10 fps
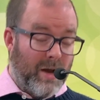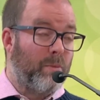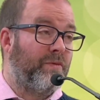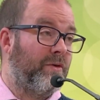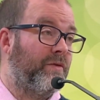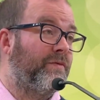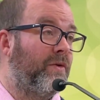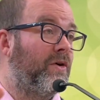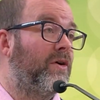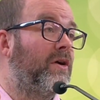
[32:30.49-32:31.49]
comfort
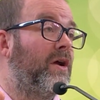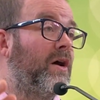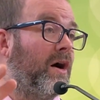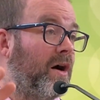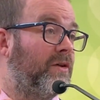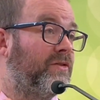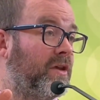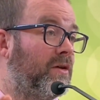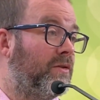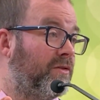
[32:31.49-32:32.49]
for us
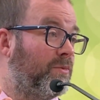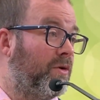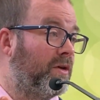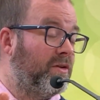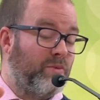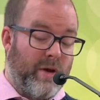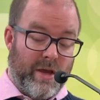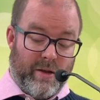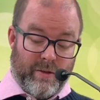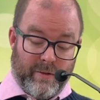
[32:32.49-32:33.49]
here this morning as
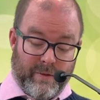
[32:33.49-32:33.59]
well.